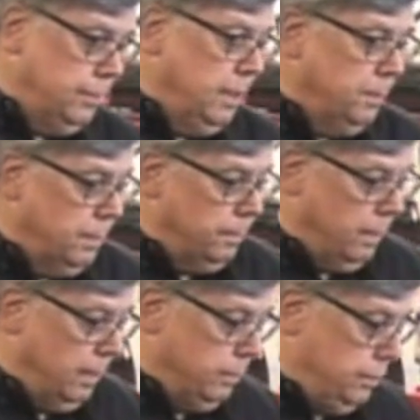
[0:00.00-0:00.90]
Timken
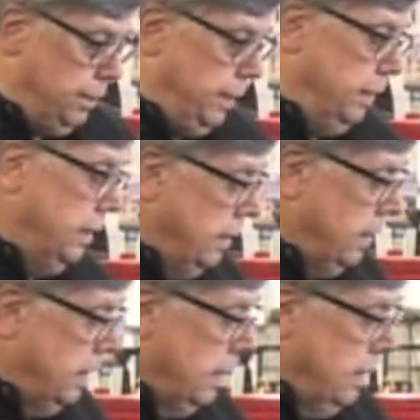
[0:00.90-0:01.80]
bearing machine.
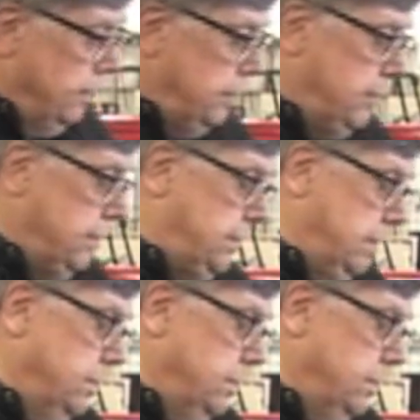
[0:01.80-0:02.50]
This is